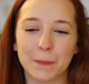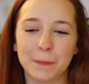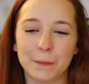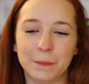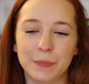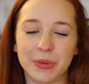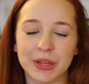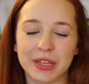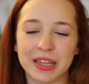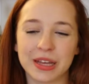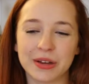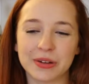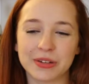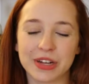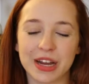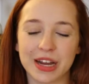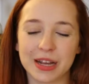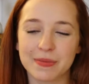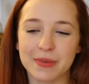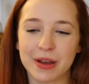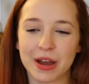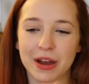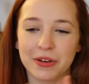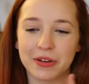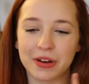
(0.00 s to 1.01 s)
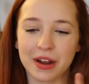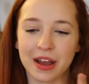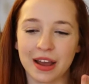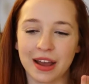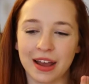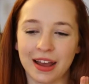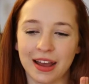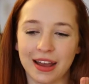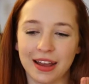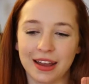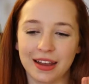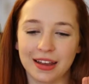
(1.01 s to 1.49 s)
but they were talking about
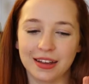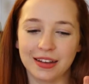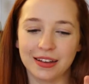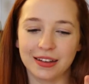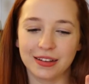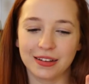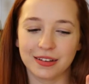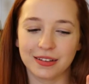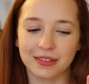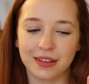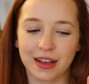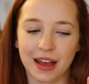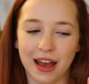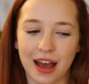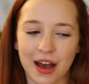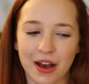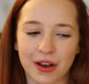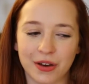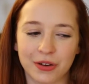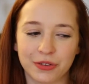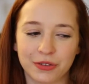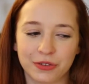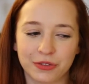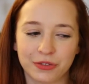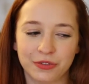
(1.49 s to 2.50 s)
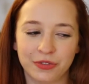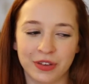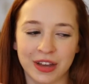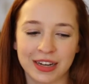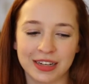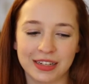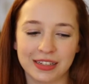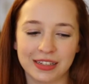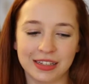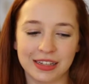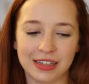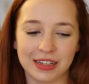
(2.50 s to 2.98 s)
uh, how
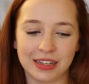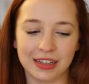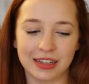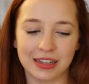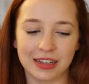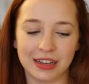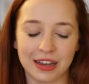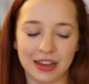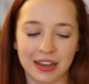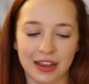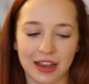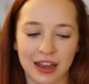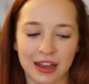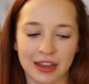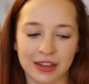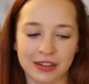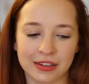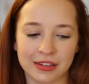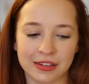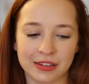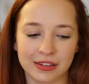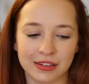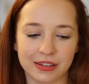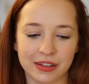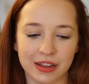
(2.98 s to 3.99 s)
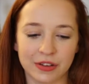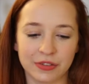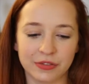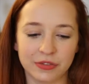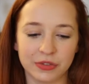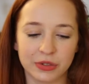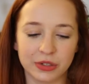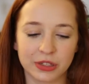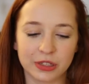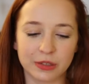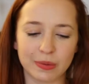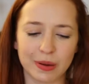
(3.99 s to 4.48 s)
fantasy is
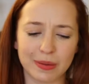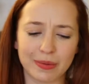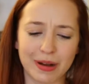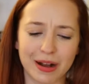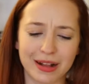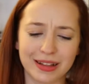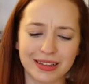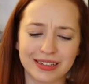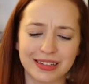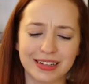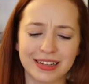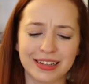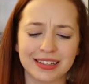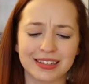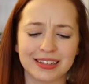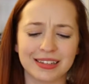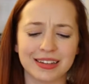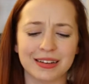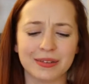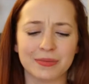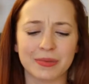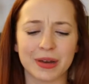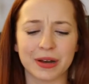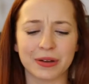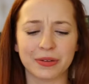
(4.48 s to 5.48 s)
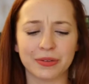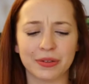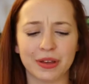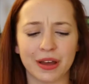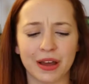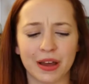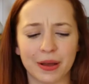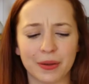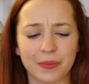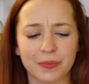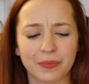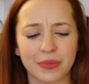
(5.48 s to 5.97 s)
influenced by politics and about
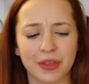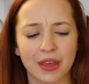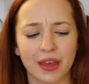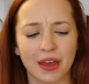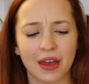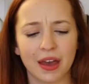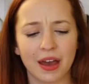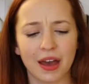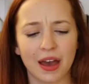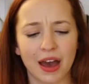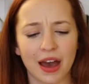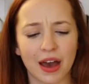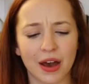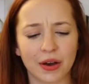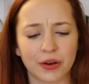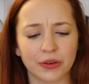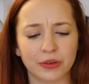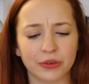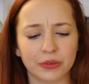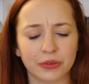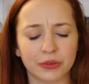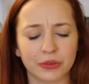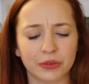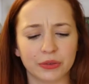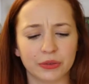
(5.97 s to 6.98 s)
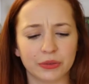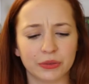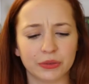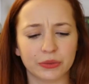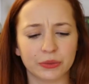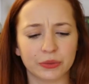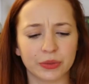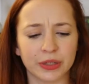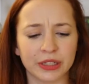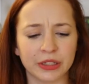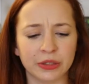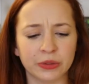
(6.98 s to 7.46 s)
um, how
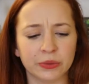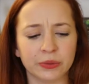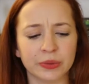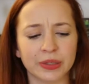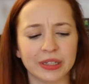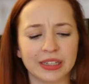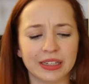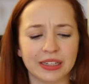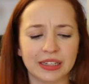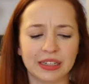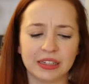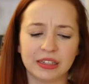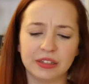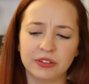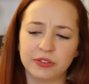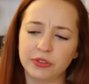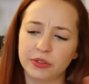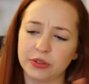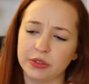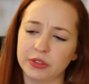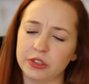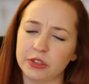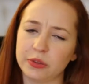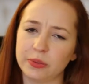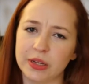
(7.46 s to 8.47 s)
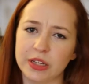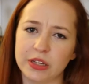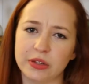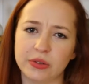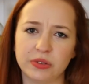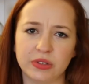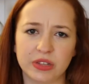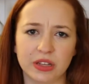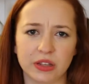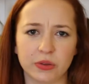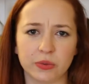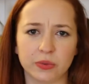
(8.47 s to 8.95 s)
what you read can influence the way you
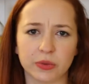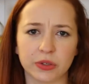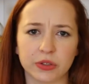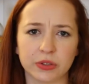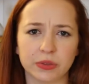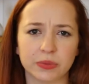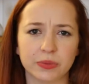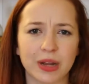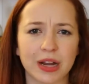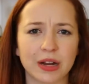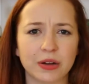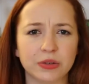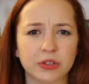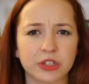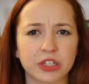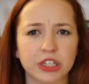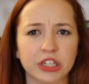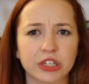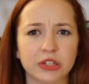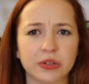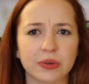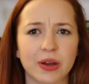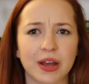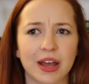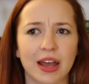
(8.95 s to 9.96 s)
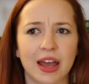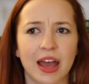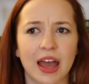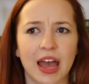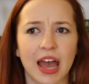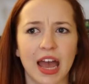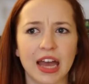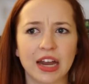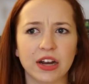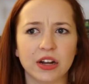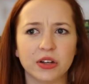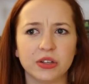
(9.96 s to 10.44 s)
see the world around you,
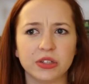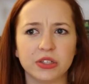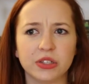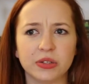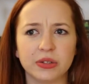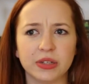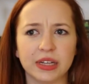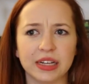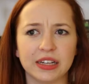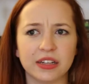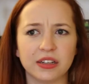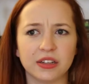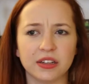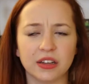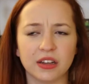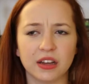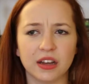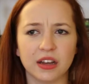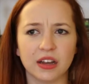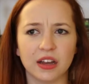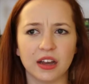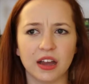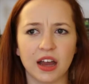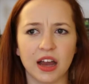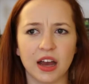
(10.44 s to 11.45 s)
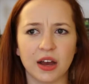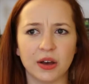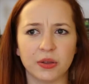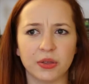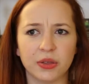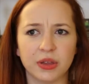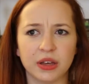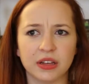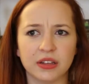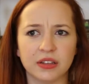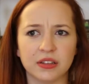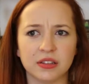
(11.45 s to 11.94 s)
and also like how
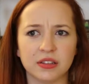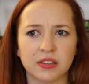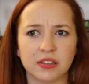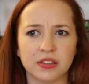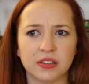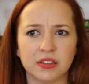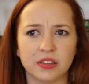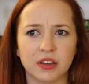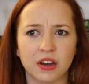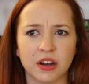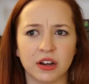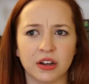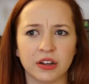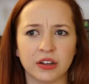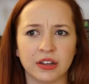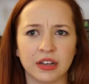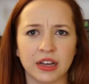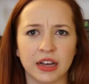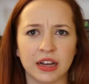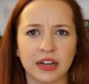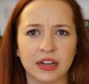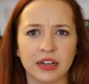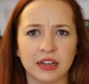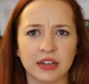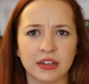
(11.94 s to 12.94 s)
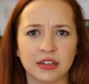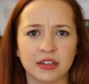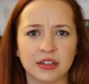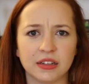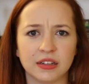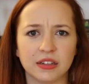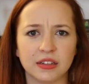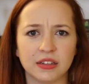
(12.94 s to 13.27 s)
things are getting